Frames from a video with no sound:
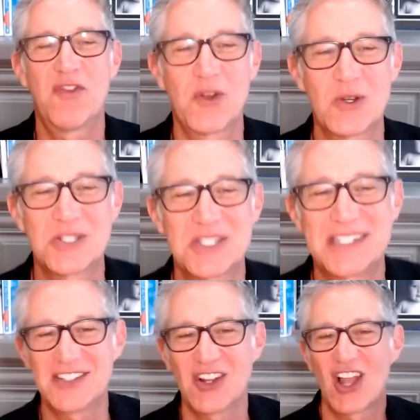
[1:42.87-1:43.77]
first
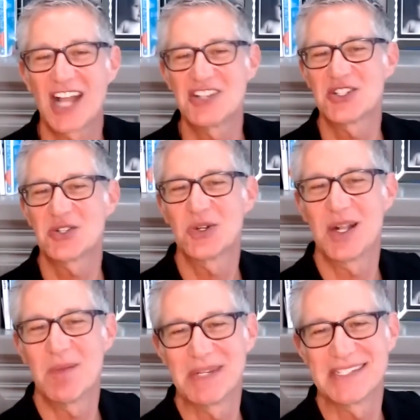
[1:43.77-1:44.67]
technological
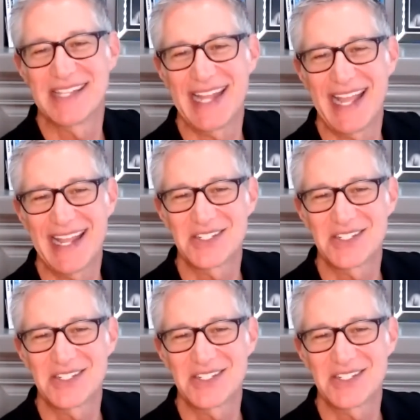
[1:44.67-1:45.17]
companies that had